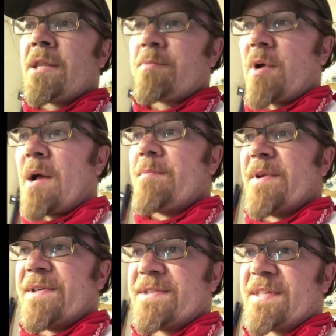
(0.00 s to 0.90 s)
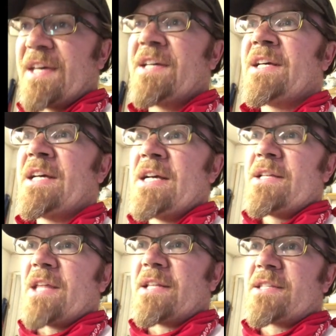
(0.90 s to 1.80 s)
The problem is
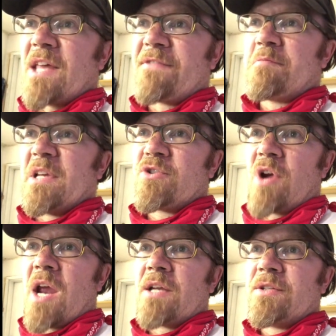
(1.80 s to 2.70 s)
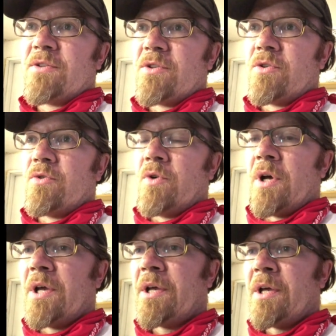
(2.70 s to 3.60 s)
that's left me trying to do
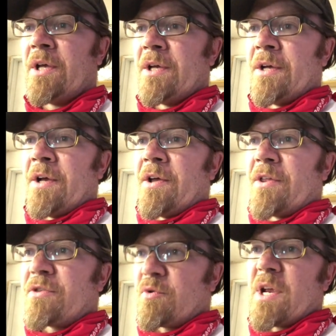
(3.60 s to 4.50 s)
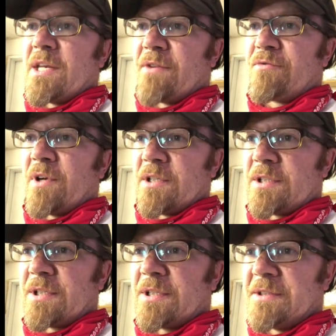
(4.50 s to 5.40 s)
3
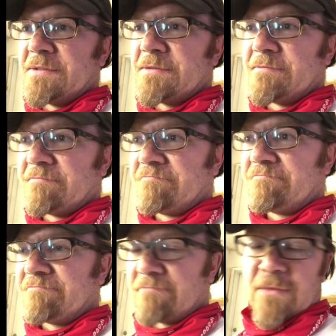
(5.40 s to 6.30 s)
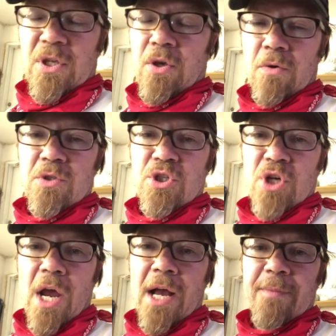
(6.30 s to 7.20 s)
different huge
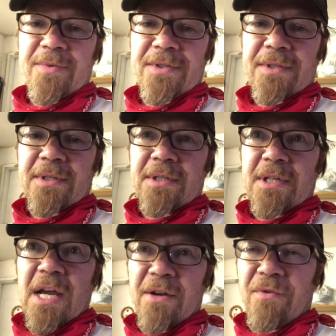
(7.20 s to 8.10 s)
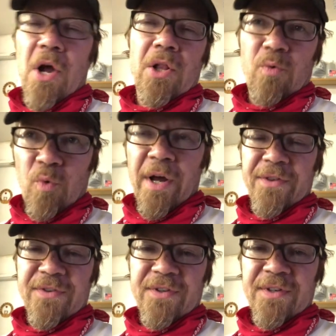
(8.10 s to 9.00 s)
jobs kind of all at
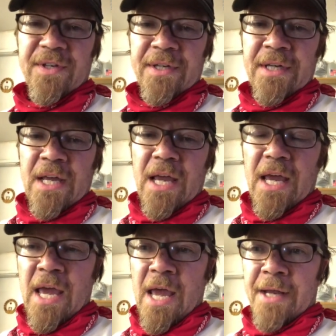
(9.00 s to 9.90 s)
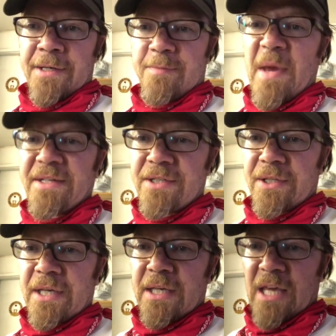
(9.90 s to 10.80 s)
once, and
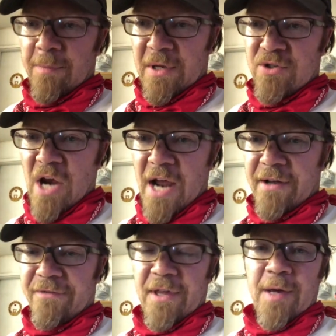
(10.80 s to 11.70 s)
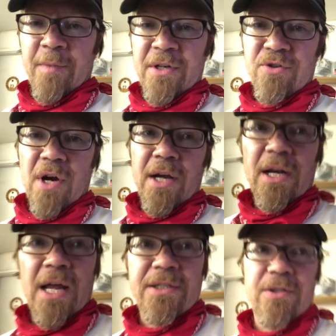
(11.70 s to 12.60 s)
mentally keeping track of them and trying
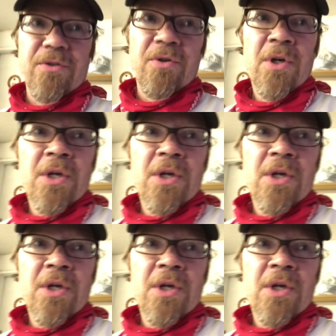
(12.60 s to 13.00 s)
not to